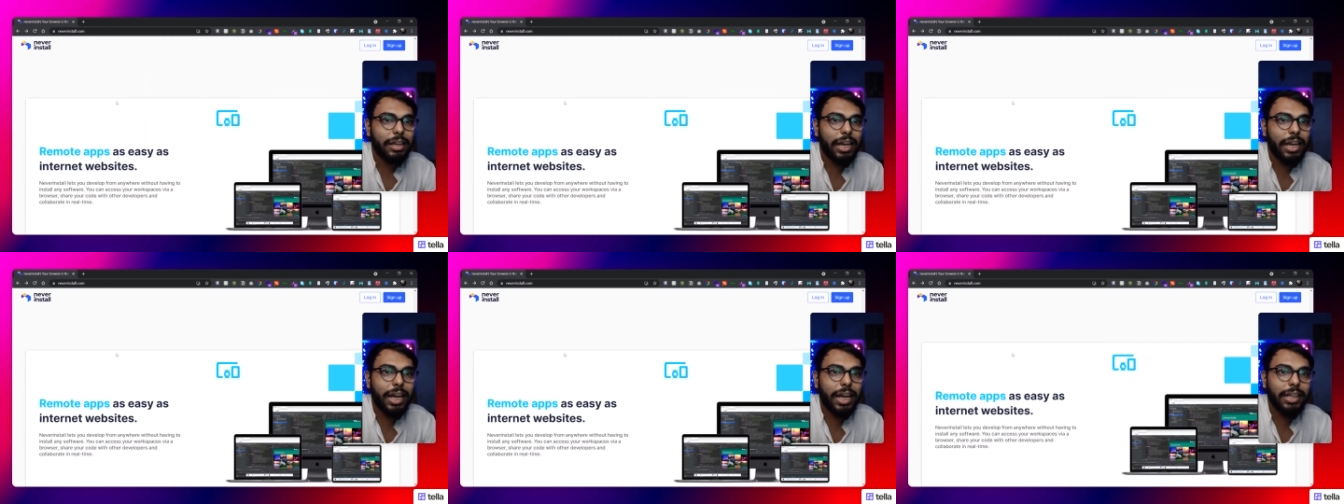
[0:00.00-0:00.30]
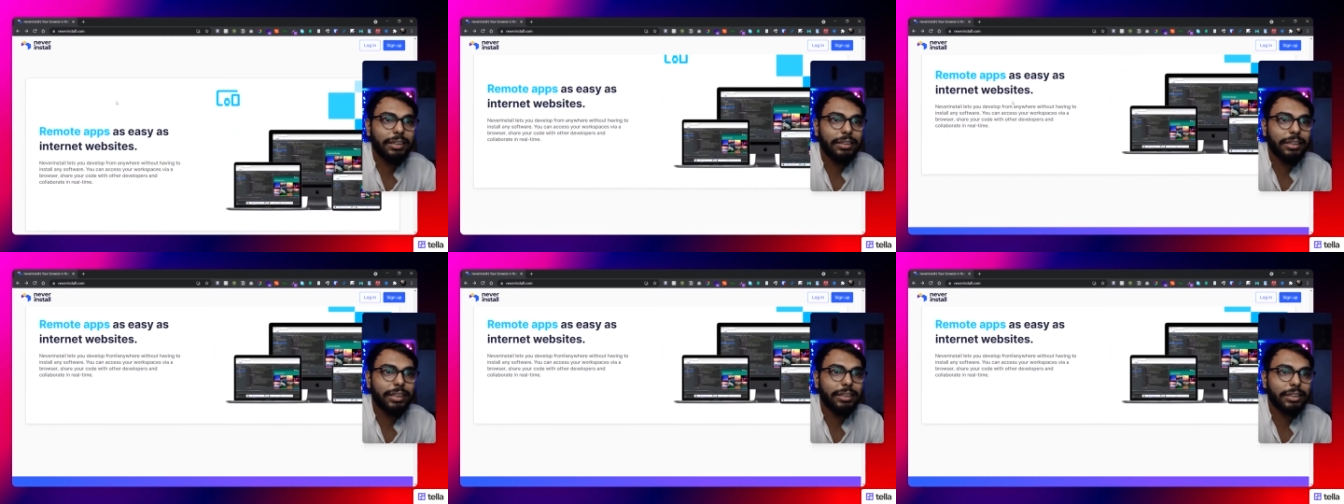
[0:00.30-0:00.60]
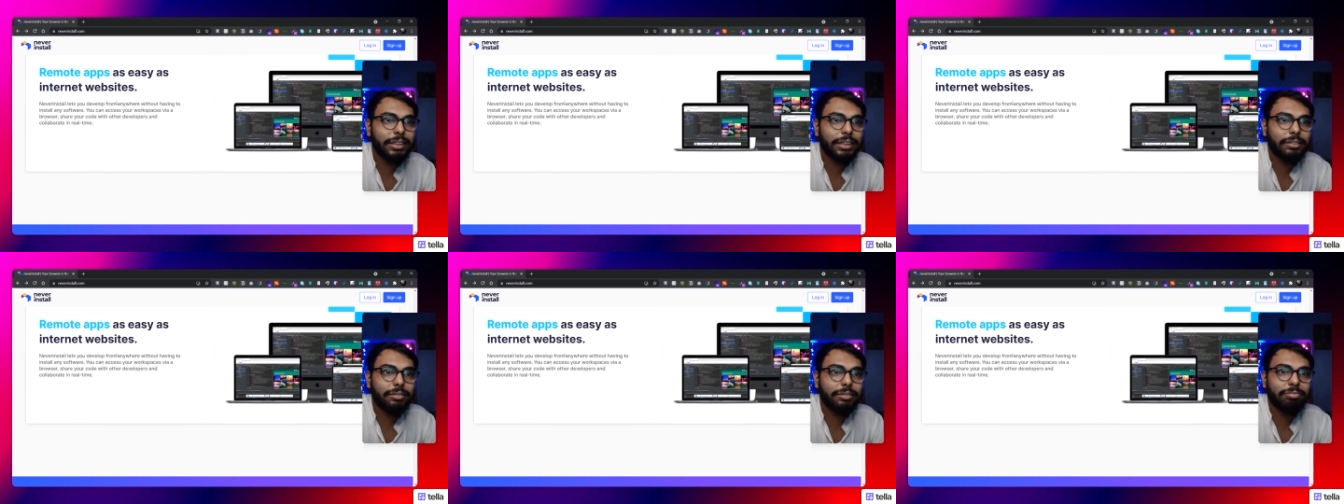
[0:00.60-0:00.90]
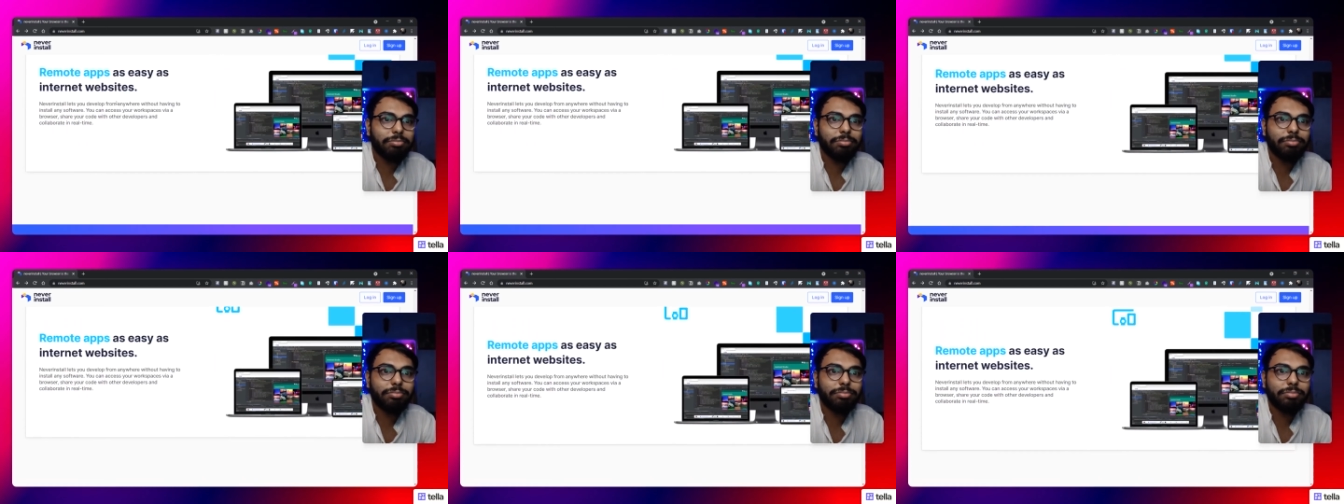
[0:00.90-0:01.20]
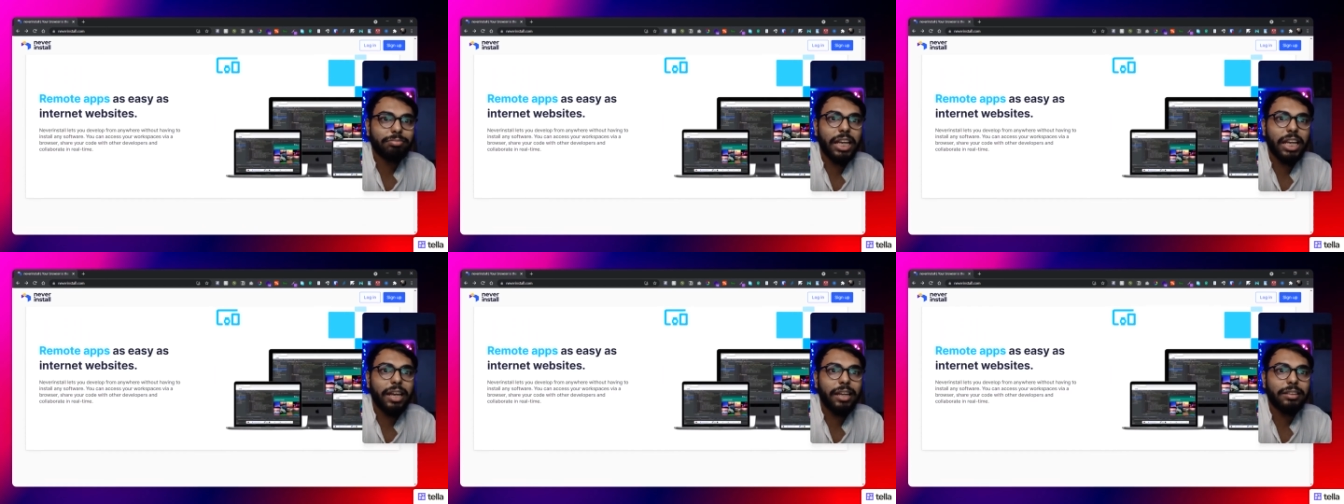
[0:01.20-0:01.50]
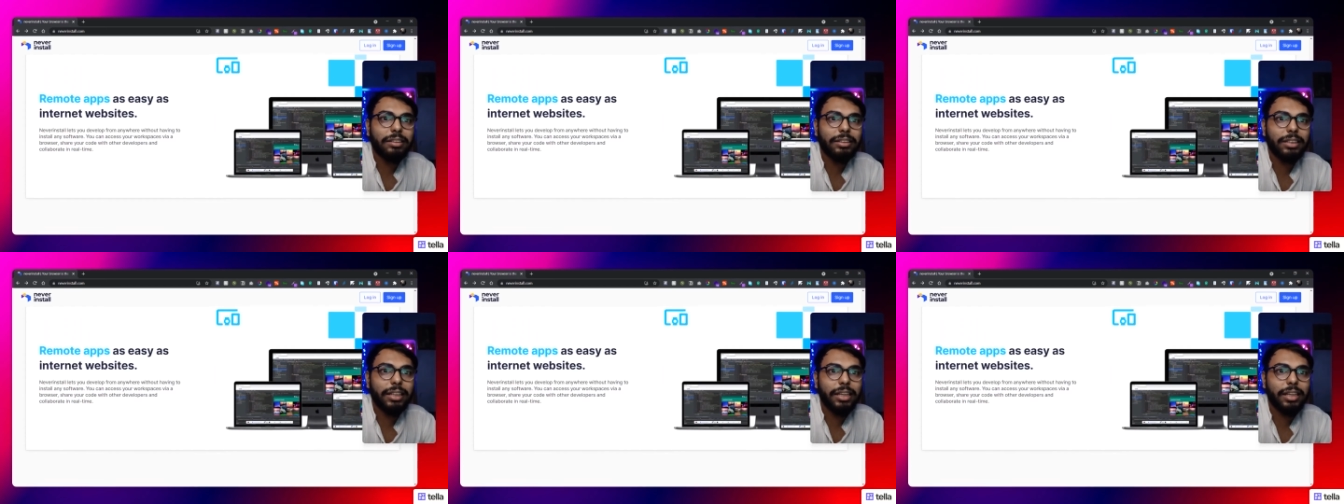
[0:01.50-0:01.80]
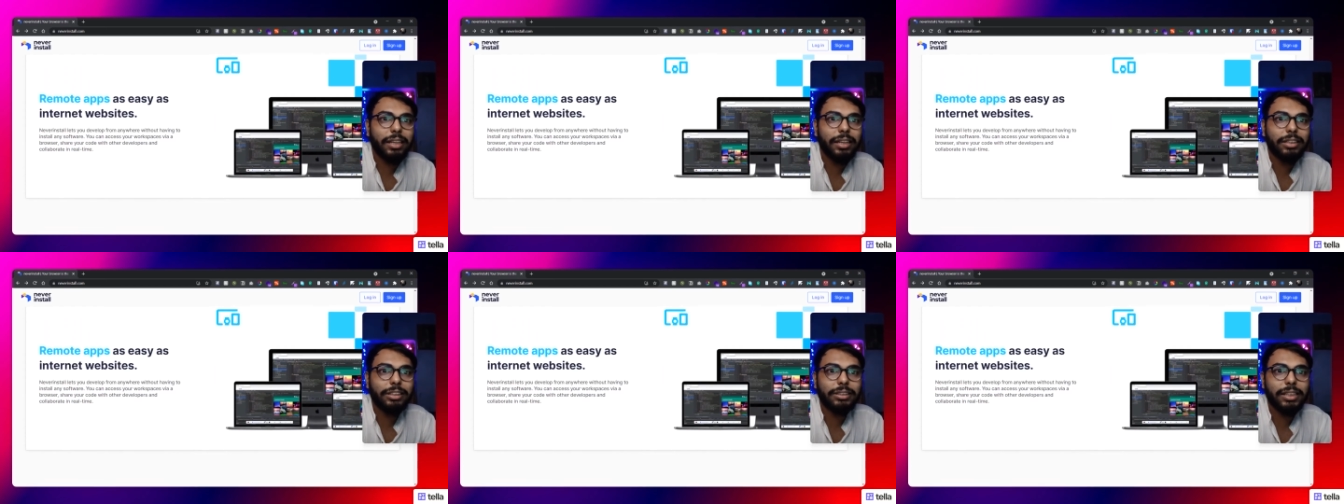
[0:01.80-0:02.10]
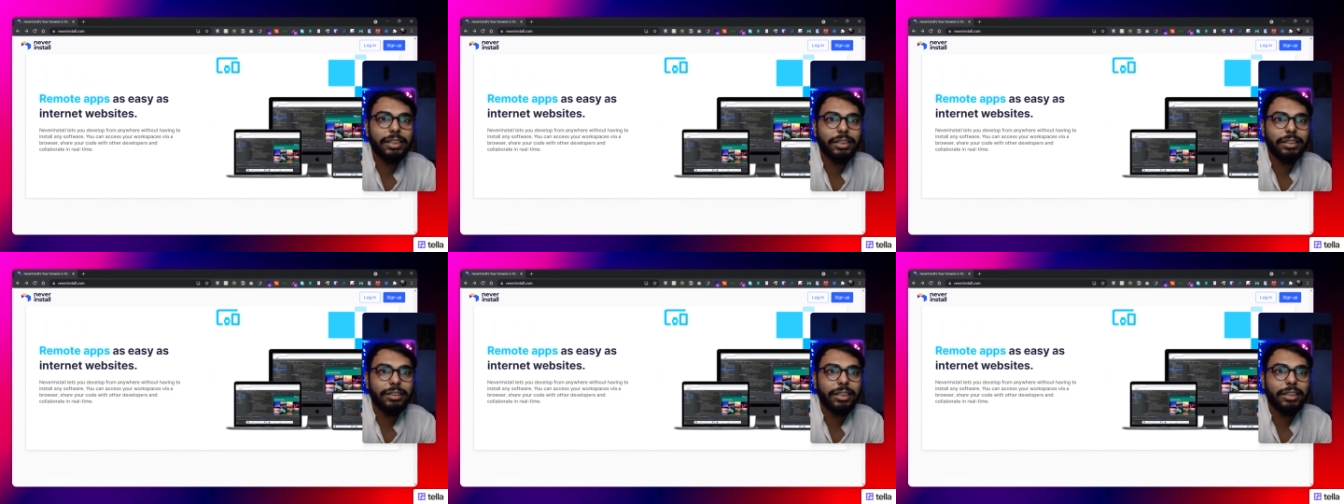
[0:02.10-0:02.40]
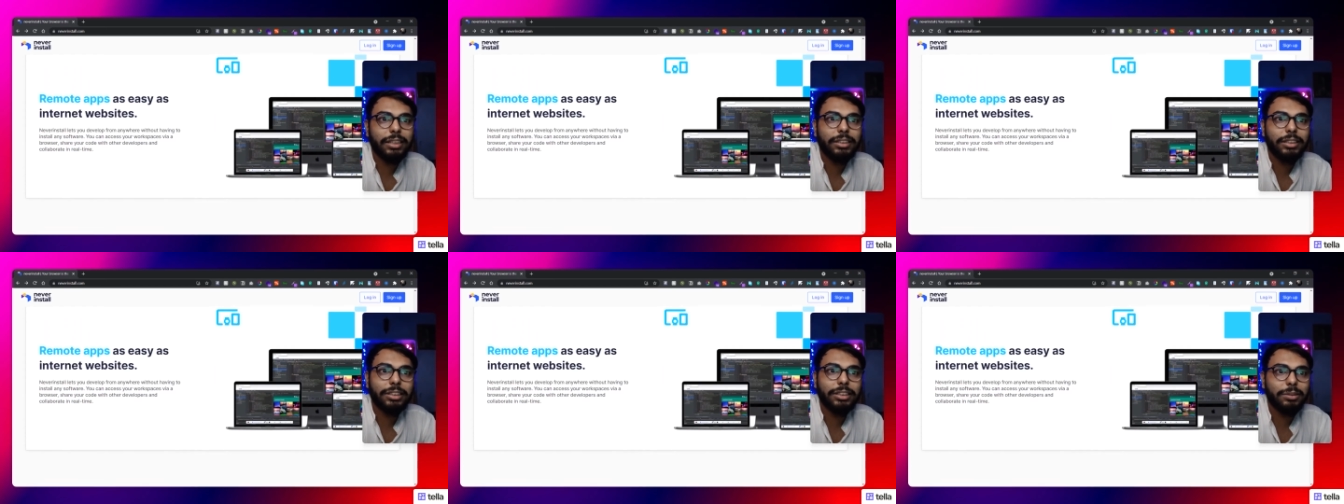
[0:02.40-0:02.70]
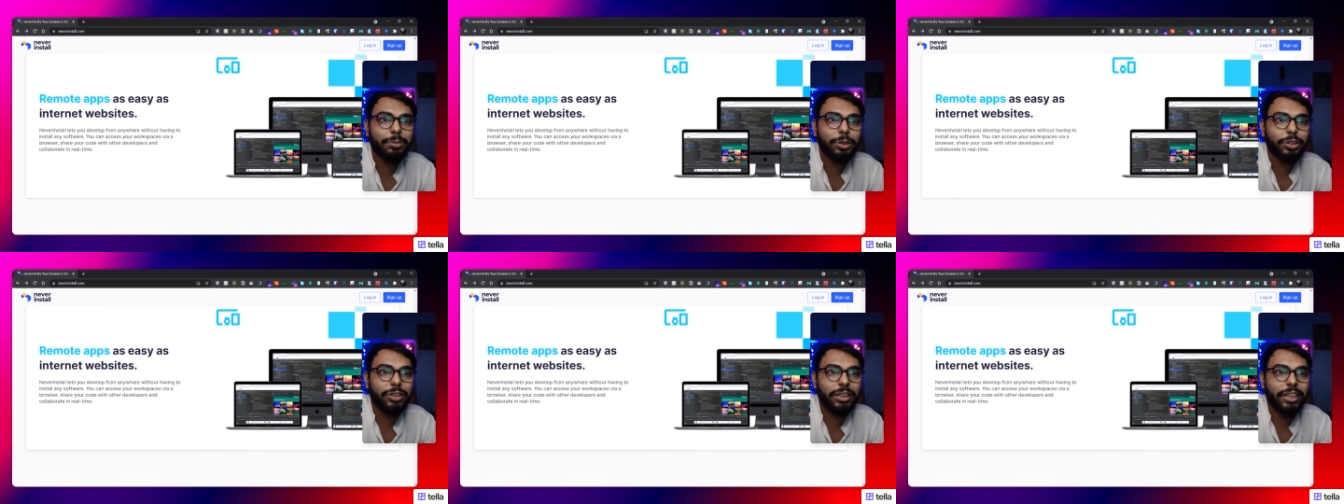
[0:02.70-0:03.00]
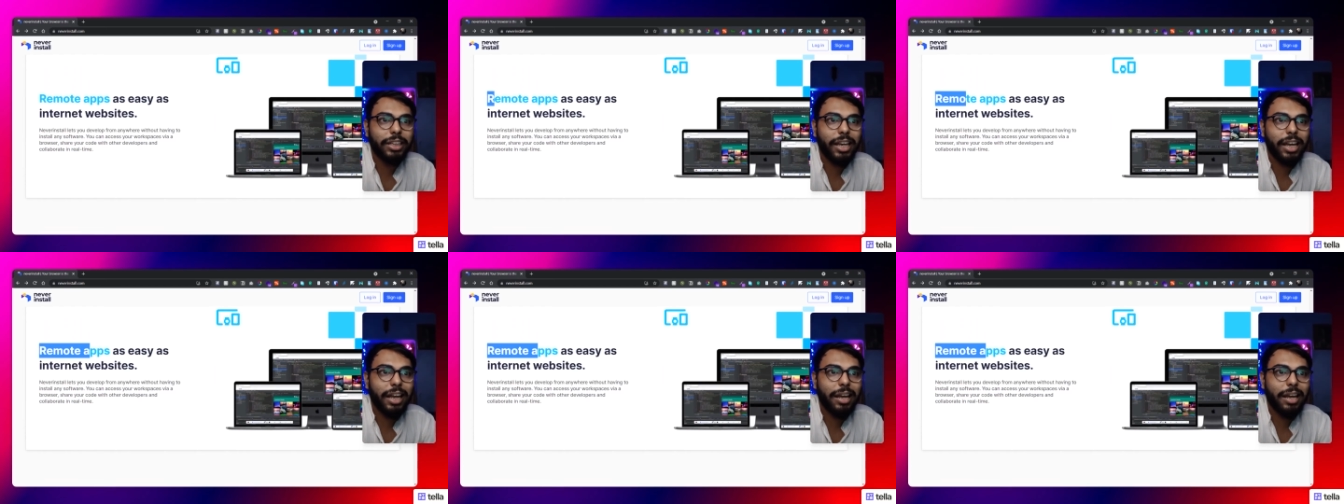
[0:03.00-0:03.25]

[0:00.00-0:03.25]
and that's it. And they are saying that remote